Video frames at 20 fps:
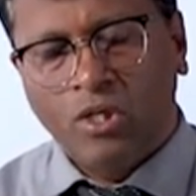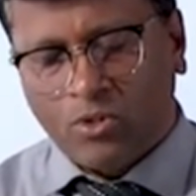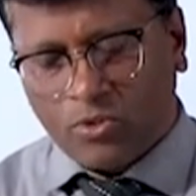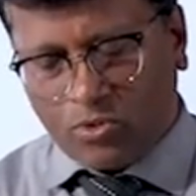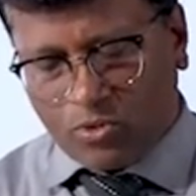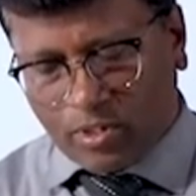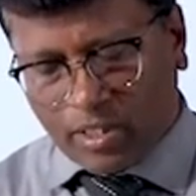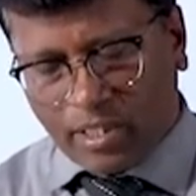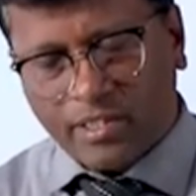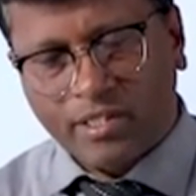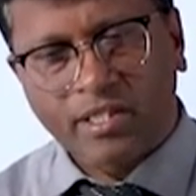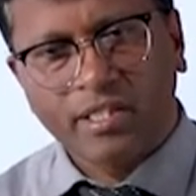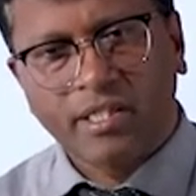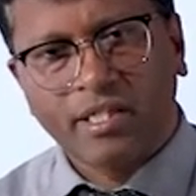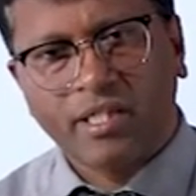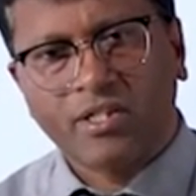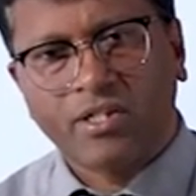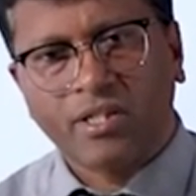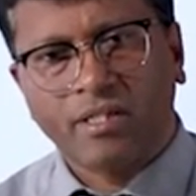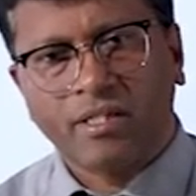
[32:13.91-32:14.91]
So
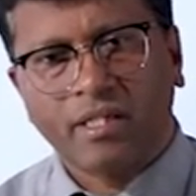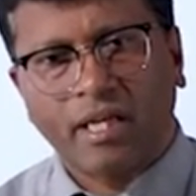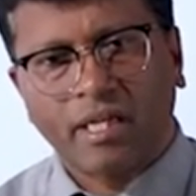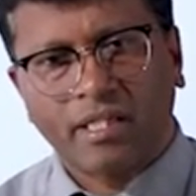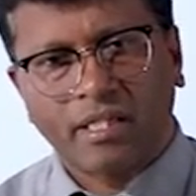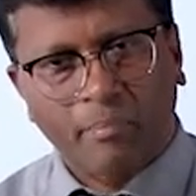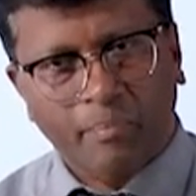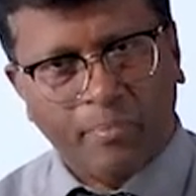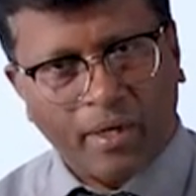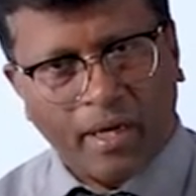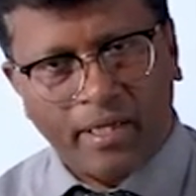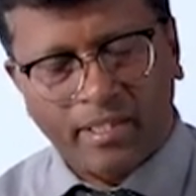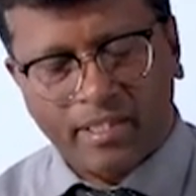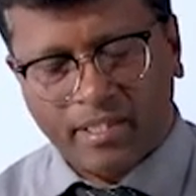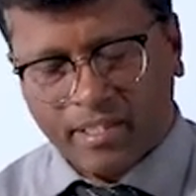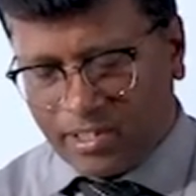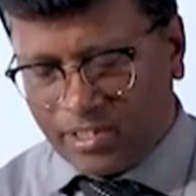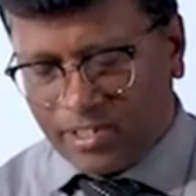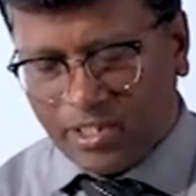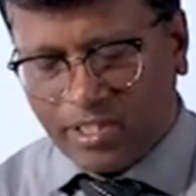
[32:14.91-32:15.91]
consideration as a
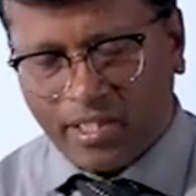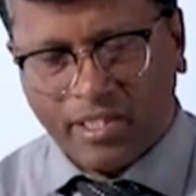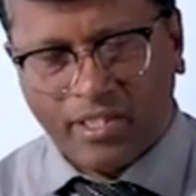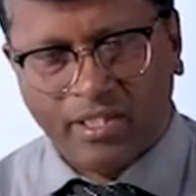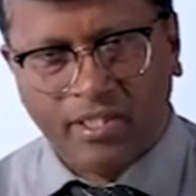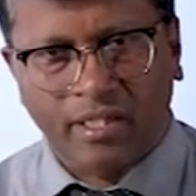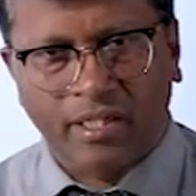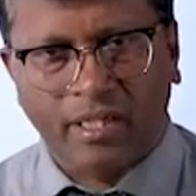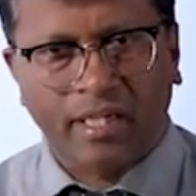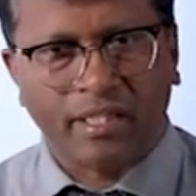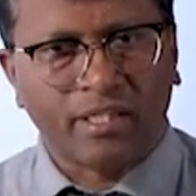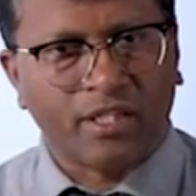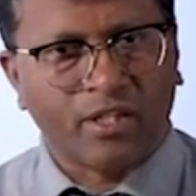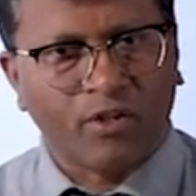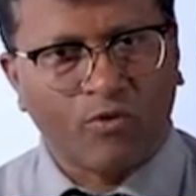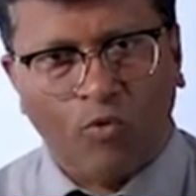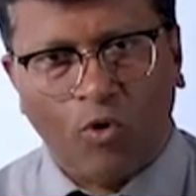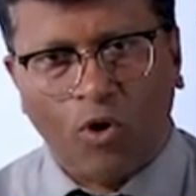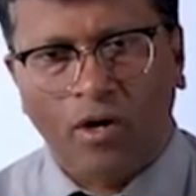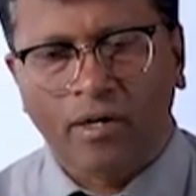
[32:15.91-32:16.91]
price, consideration as a
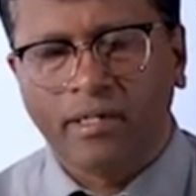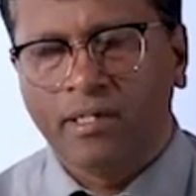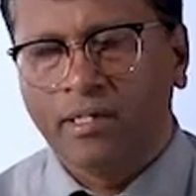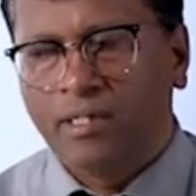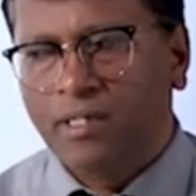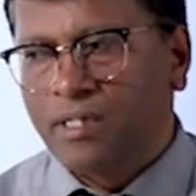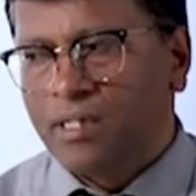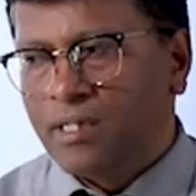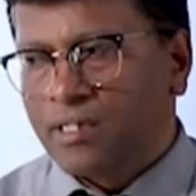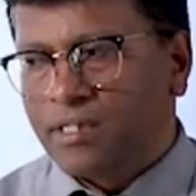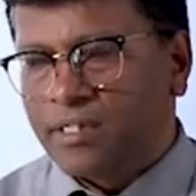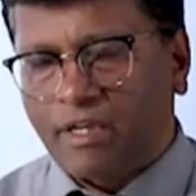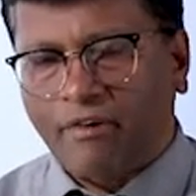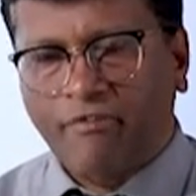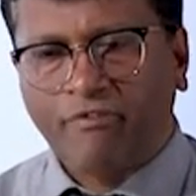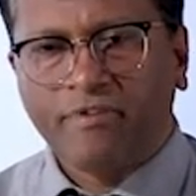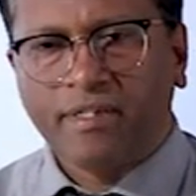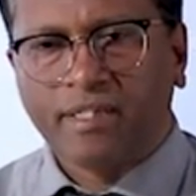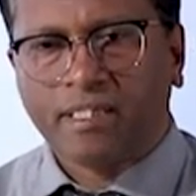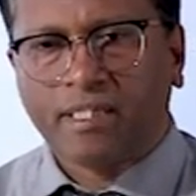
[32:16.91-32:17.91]
reward,
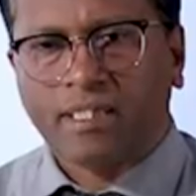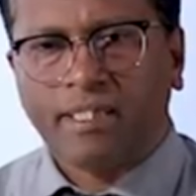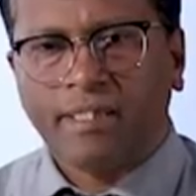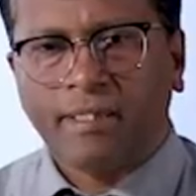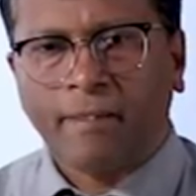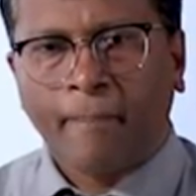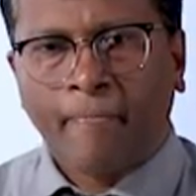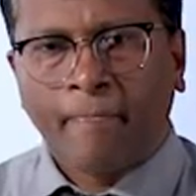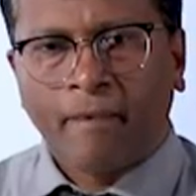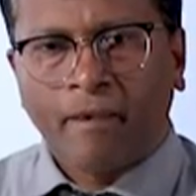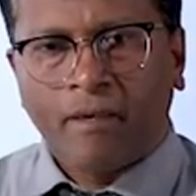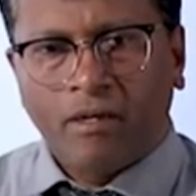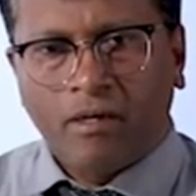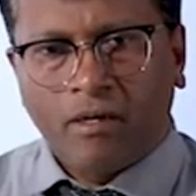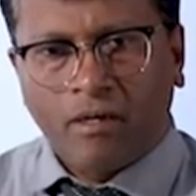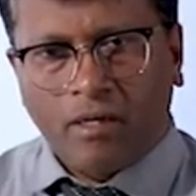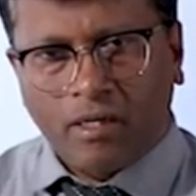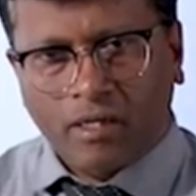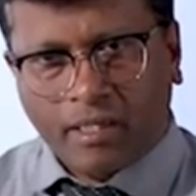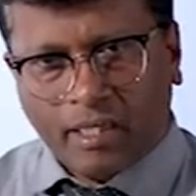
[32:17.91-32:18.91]
definitely
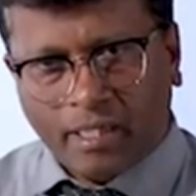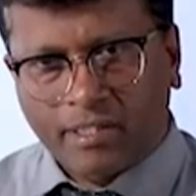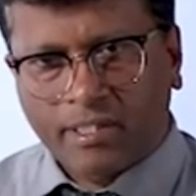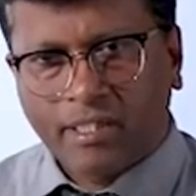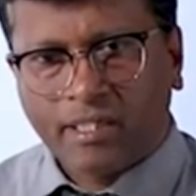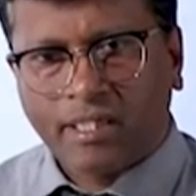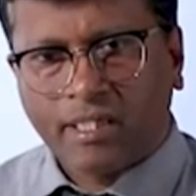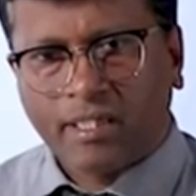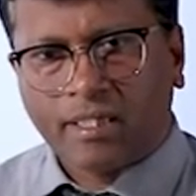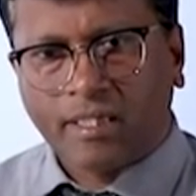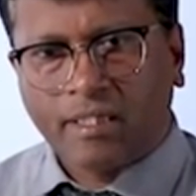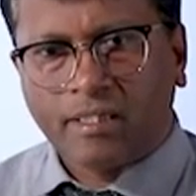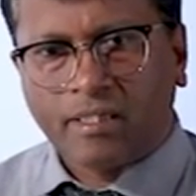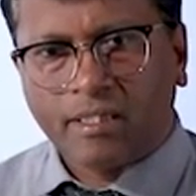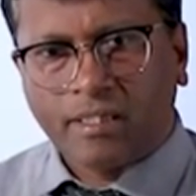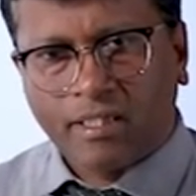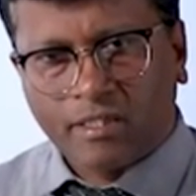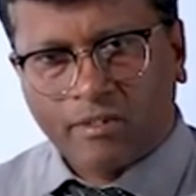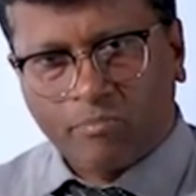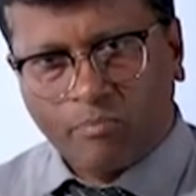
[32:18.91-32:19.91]
consideration
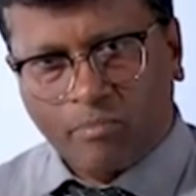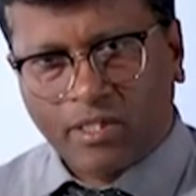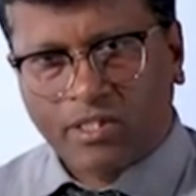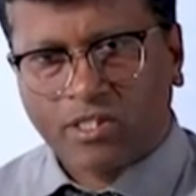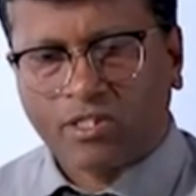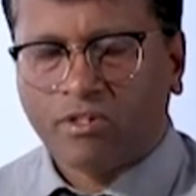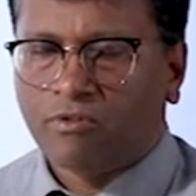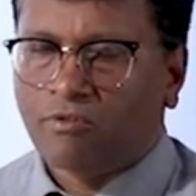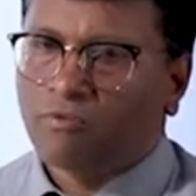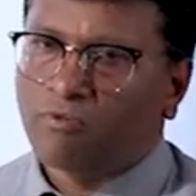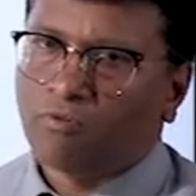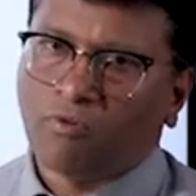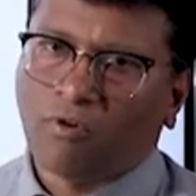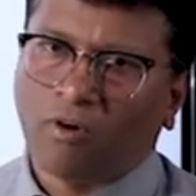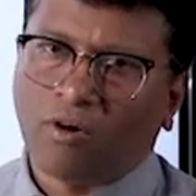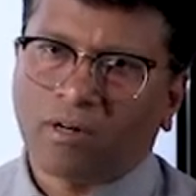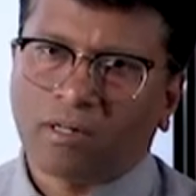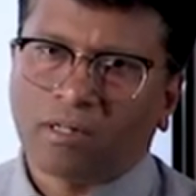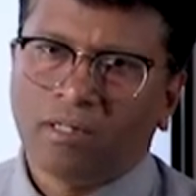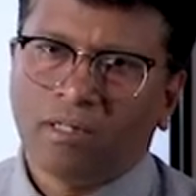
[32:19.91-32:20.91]
is must
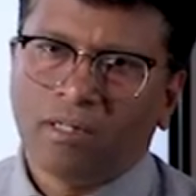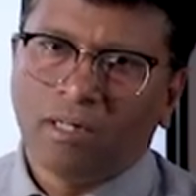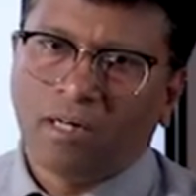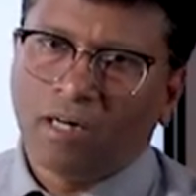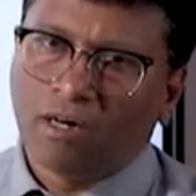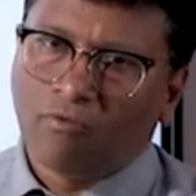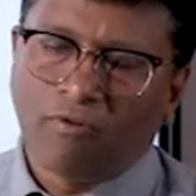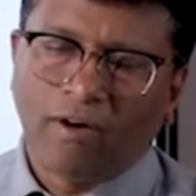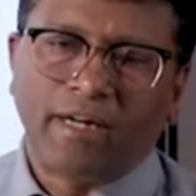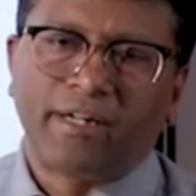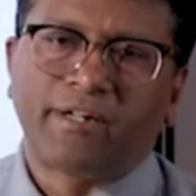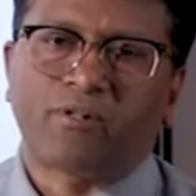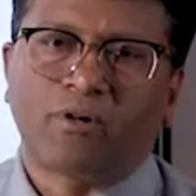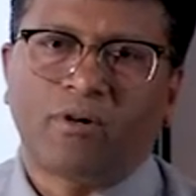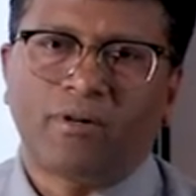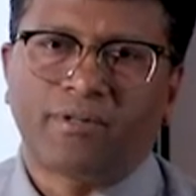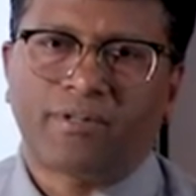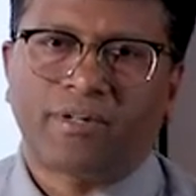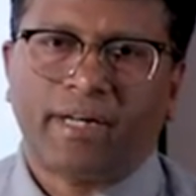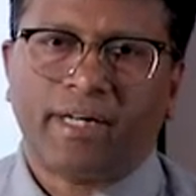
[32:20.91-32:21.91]
for a valid
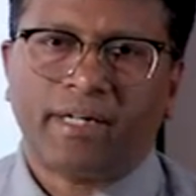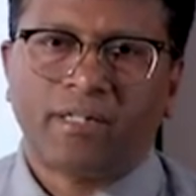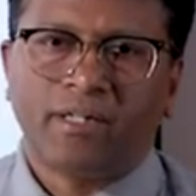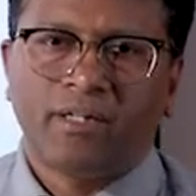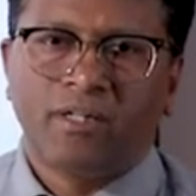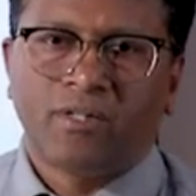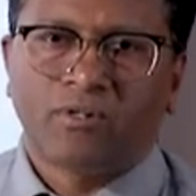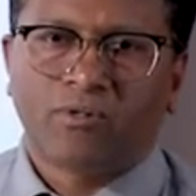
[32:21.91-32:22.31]
contract.